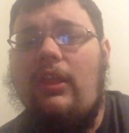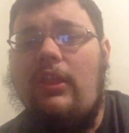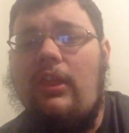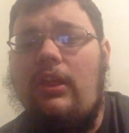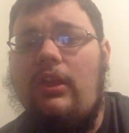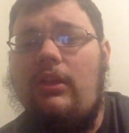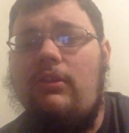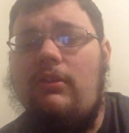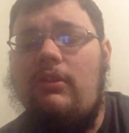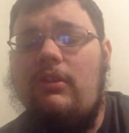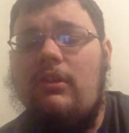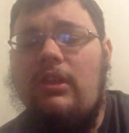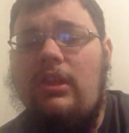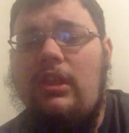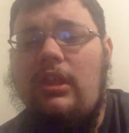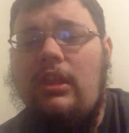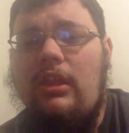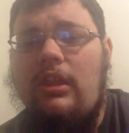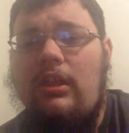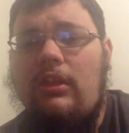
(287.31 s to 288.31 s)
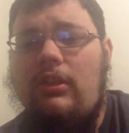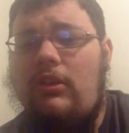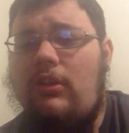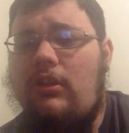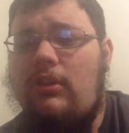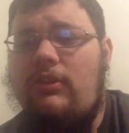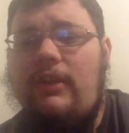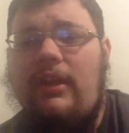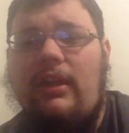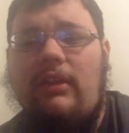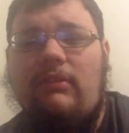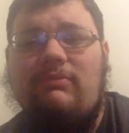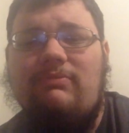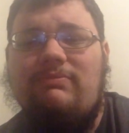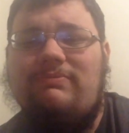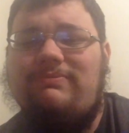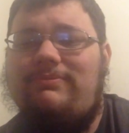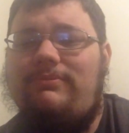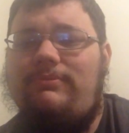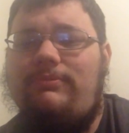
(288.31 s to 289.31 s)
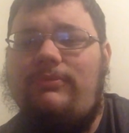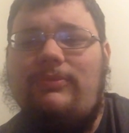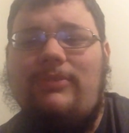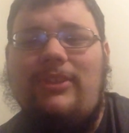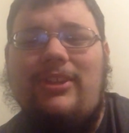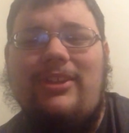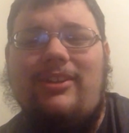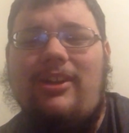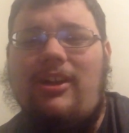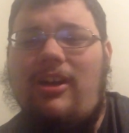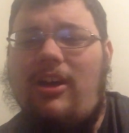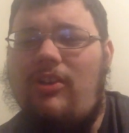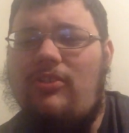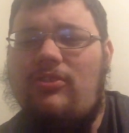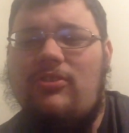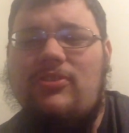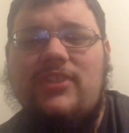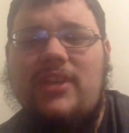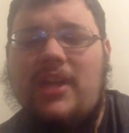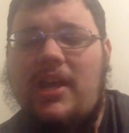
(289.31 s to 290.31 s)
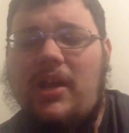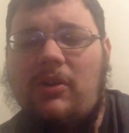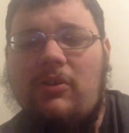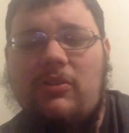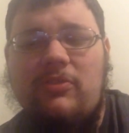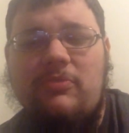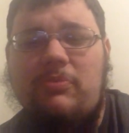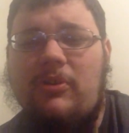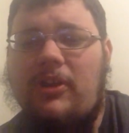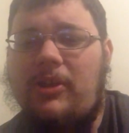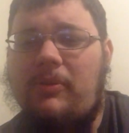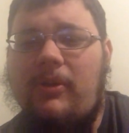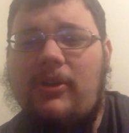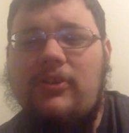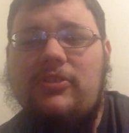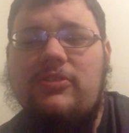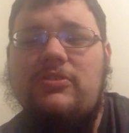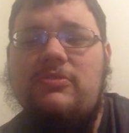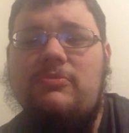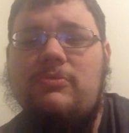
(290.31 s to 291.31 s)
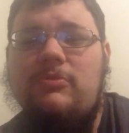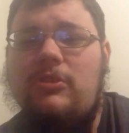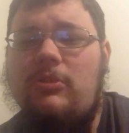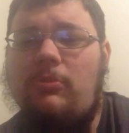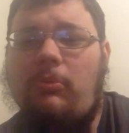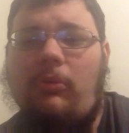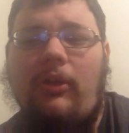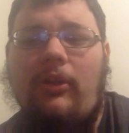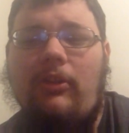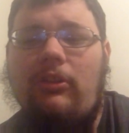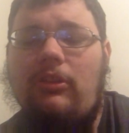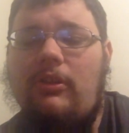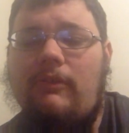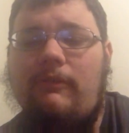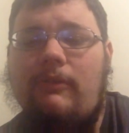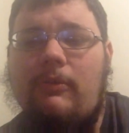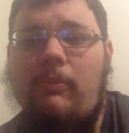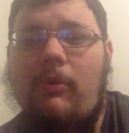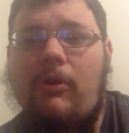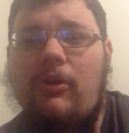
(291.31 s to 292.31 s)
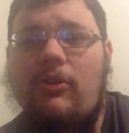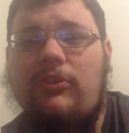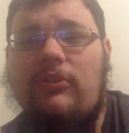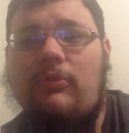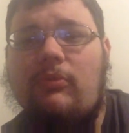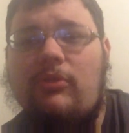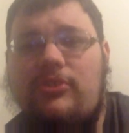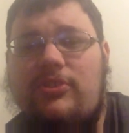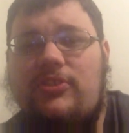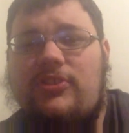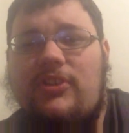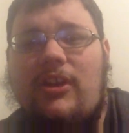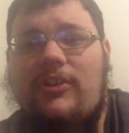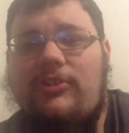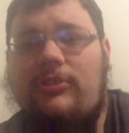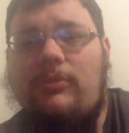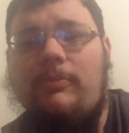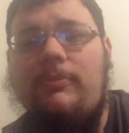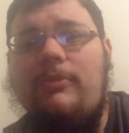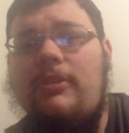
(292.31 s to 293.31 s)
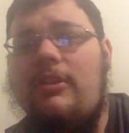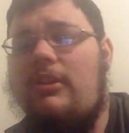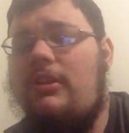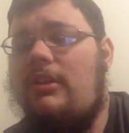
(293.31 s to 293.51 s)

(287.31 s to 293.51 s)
And then you could take hundreds of hours pretty much playing the different parts, and which is awesome.